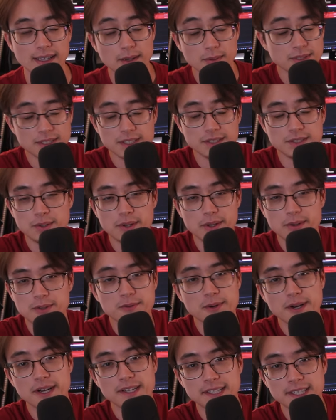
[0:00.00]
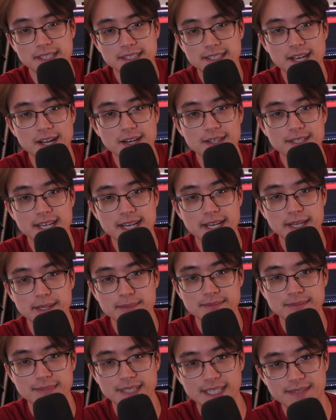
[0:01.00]
was the suit he was wearing the entire
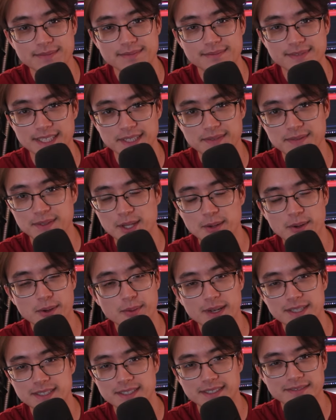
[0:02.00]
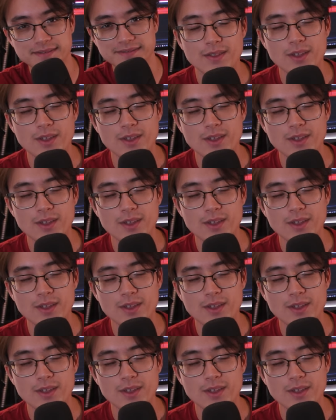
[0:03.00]
time, even though it wasn't.